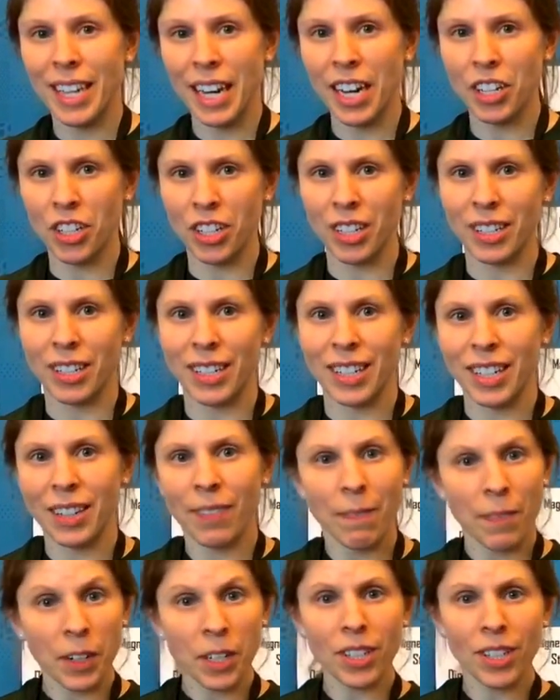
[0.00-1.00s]
stations.
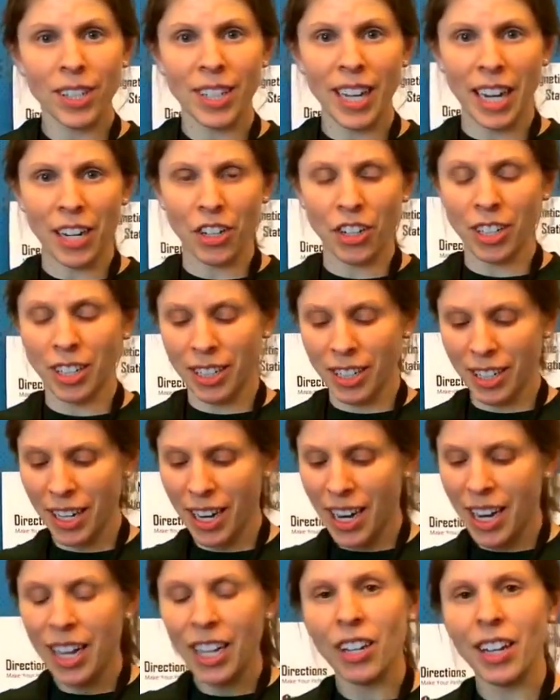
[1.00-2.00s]
The first station
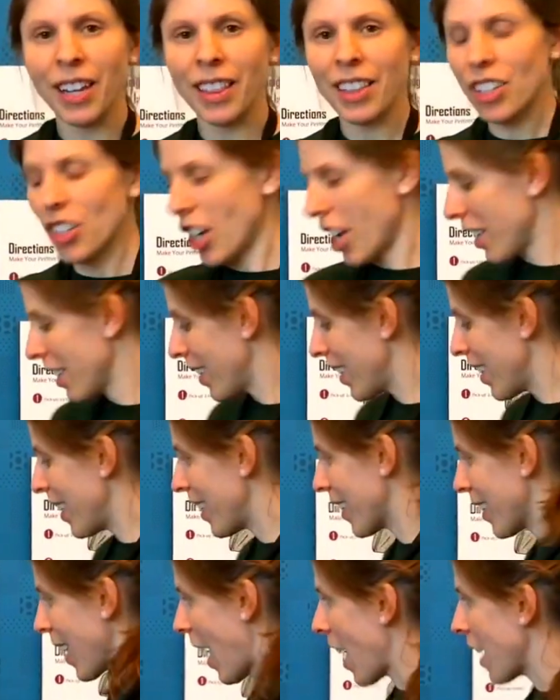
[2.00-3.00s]
you get the chance
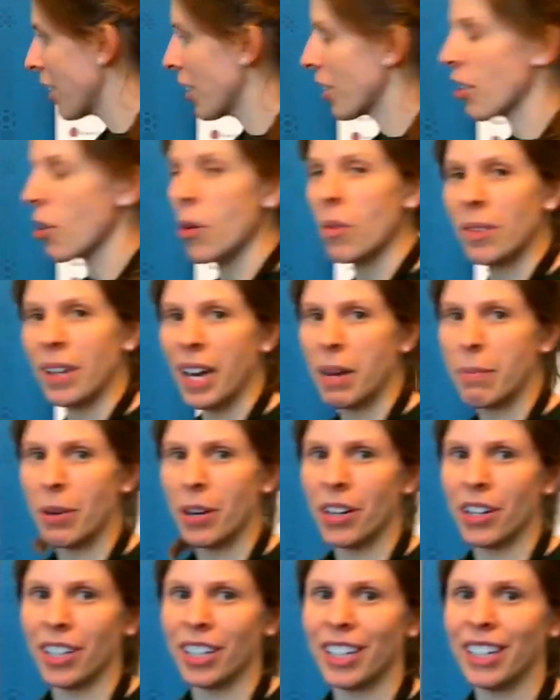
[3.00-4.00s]
to design your own
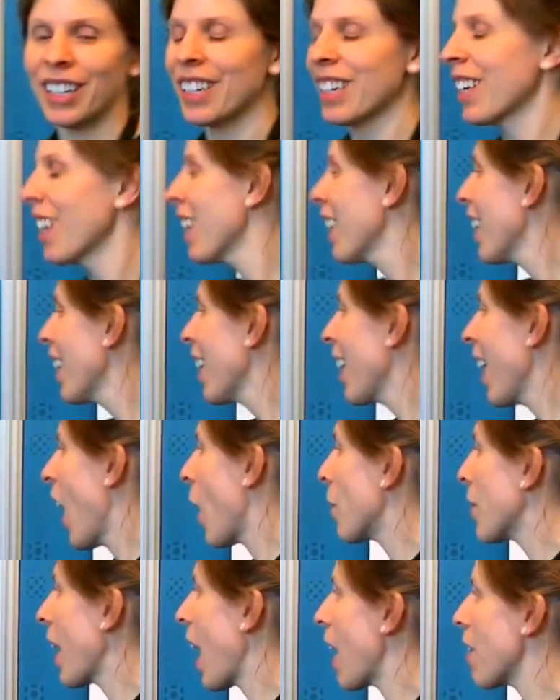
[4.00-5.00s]
neighborhood.
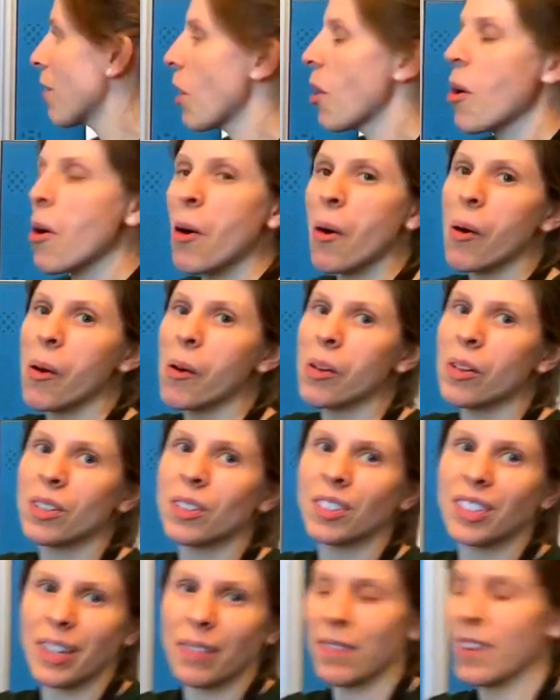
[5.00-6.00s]
And we have a
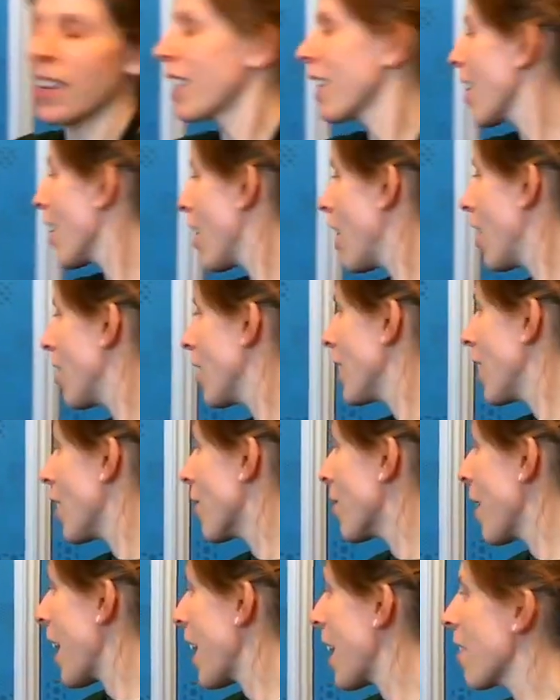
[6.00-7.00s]
whole different uh,
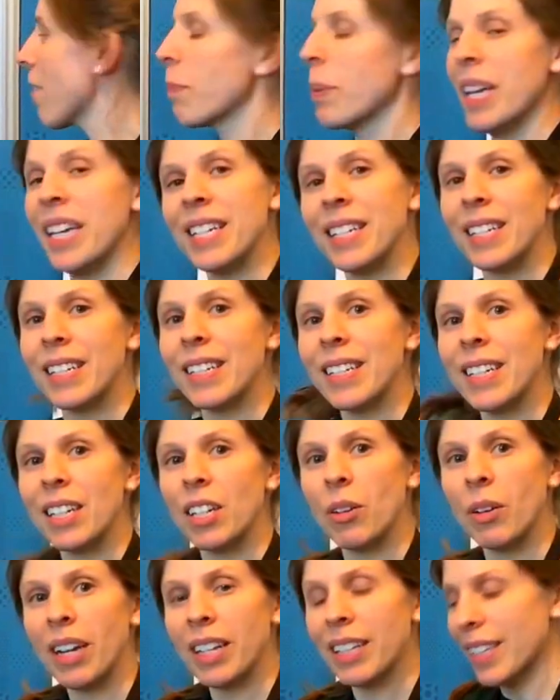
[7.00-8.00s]
array of pieces that
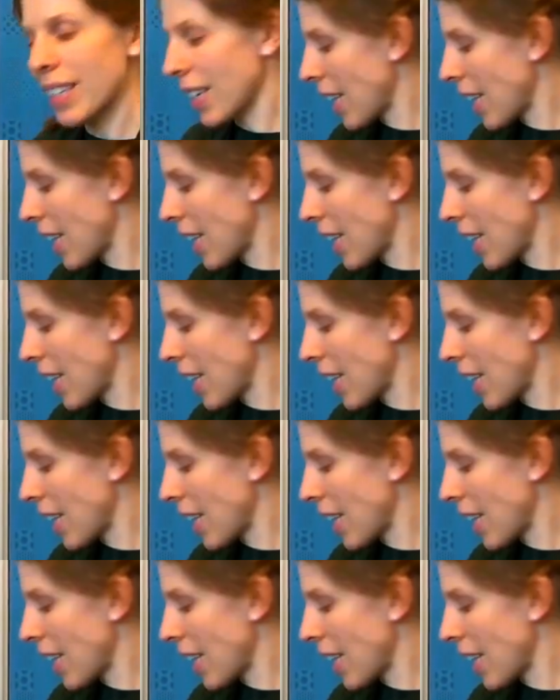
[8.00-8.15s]
you can